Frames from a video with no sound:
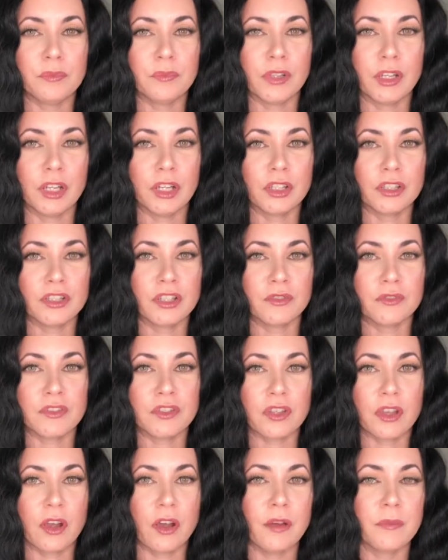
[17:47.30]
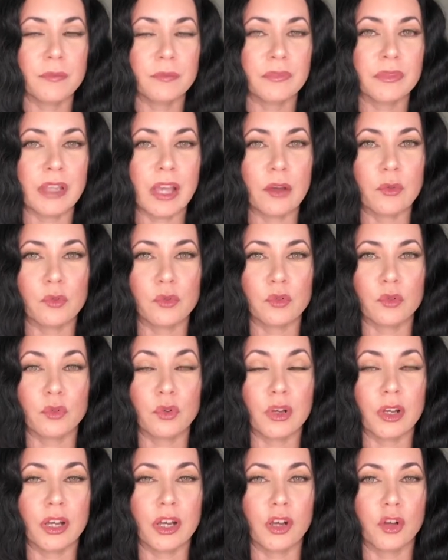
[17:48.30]
a thumbs up. That will
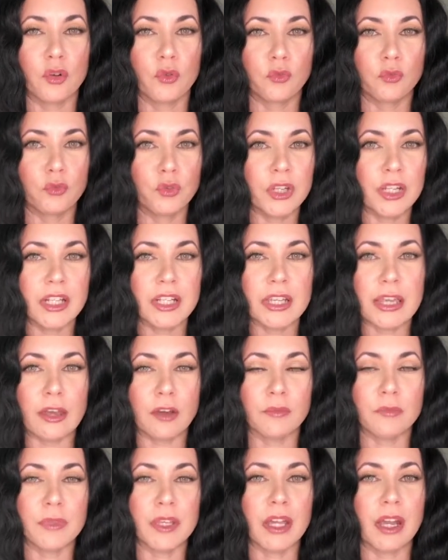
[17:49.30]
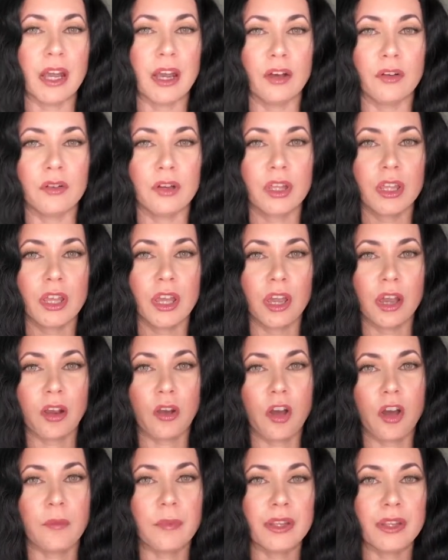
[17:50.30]
really help me out.
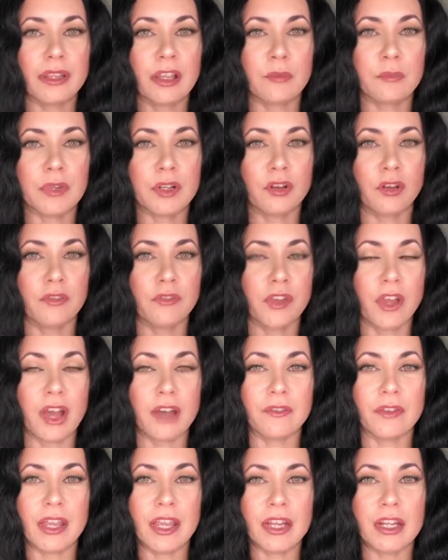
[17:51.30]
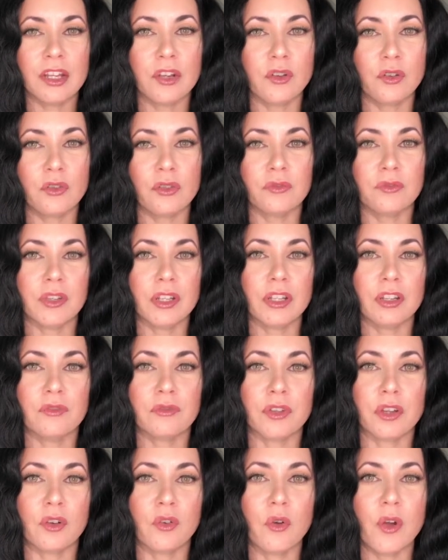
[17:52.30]
Comment down below if you have any other video
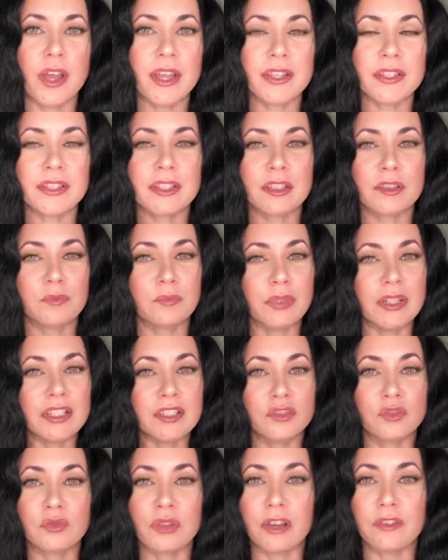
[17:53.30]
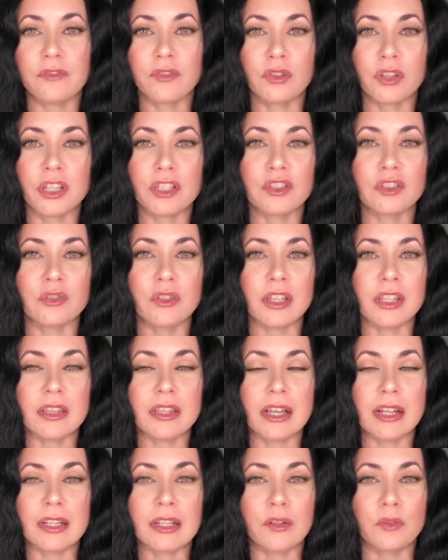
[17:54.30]
requests. Please do not forget to hit
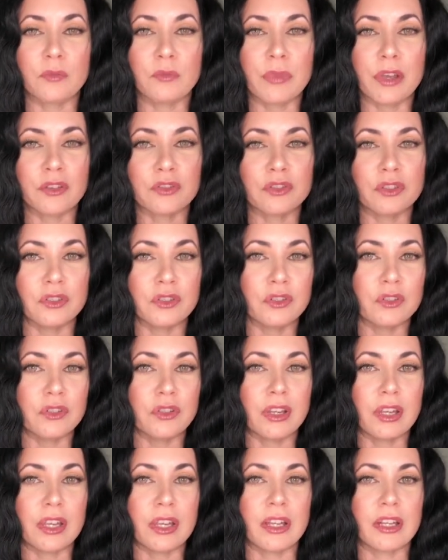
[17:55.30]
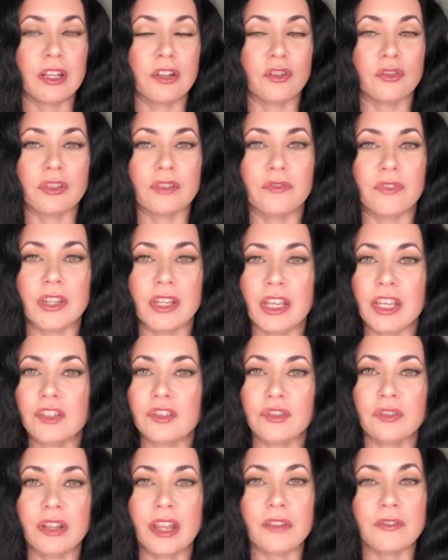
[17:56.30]
that little bell so you could get a
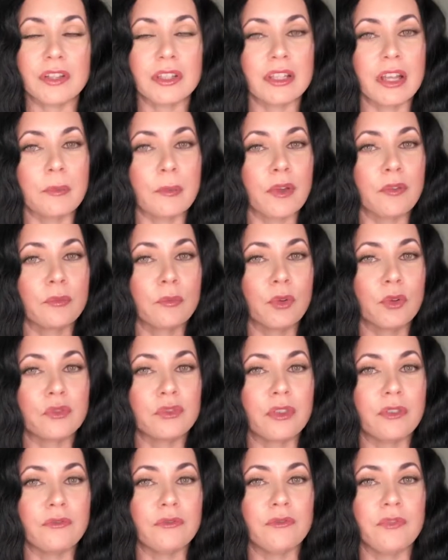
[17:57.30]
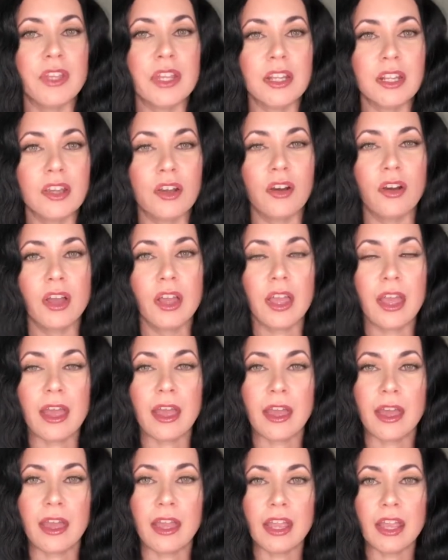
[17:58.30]
notification every time I post a video.
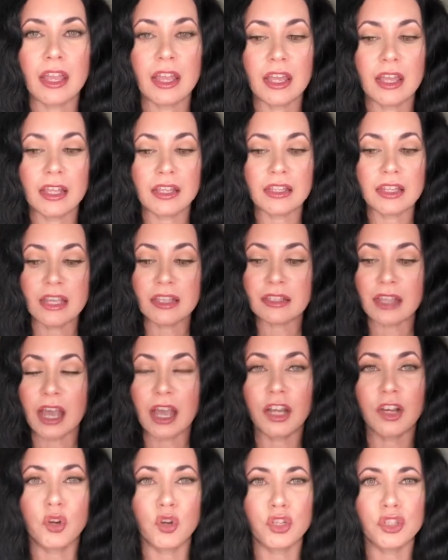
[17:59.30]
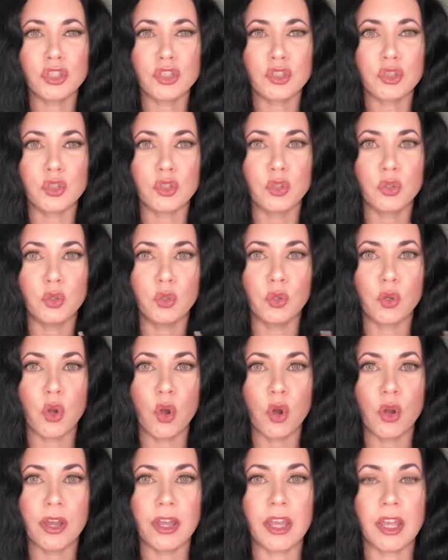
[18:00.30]
And yes, I'm going to go
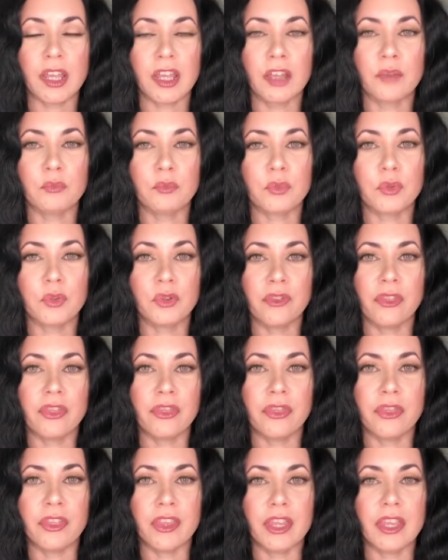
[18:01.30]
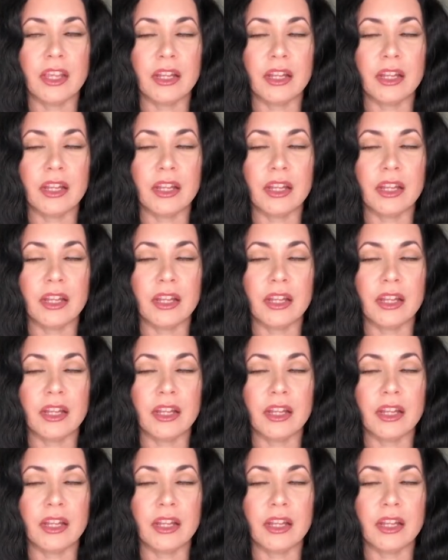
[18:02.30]
ahead and put the